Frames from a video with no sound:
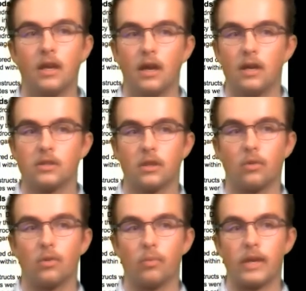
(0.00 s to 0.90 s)

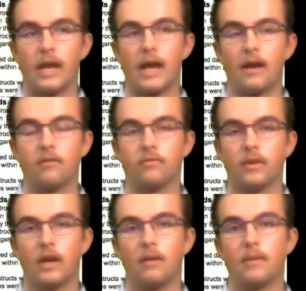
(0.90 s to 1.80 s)
So we have
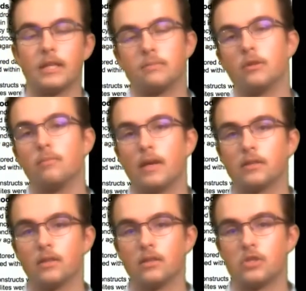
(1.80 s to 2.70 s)

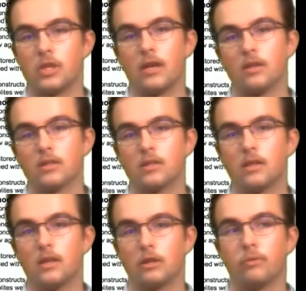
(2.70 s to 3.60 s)
experimental gels,
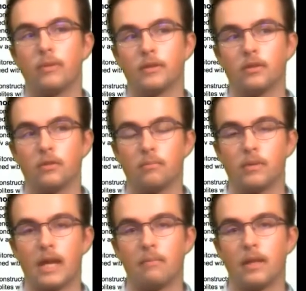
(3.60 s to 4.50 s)
experimental
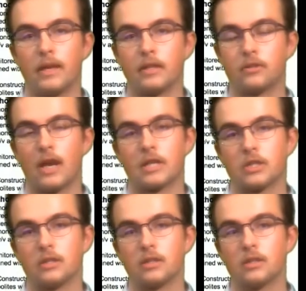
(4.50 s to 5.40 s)
metabolite
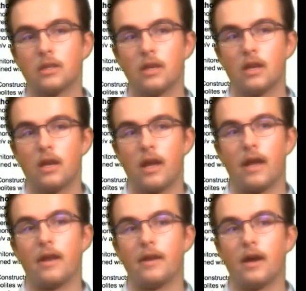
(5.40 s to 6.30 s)
extractions,
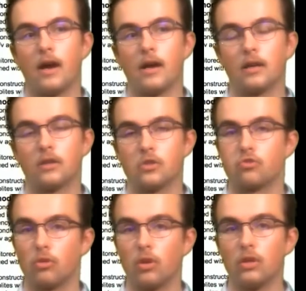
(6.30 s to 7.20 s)
and
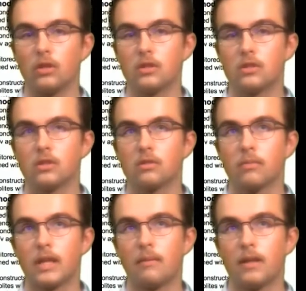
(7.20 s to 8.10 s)
control
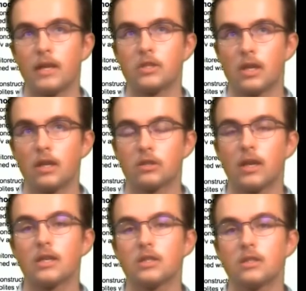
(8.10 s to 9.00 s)
metabolite gel
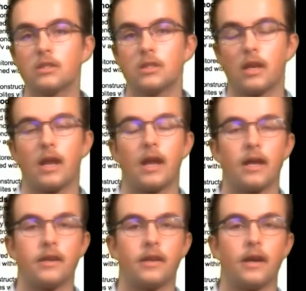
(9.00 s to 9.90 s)
extractions,
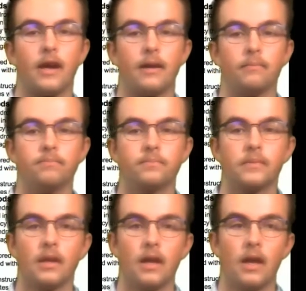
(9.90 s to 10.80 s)
and
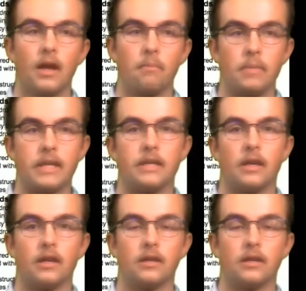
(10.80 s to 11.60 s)
media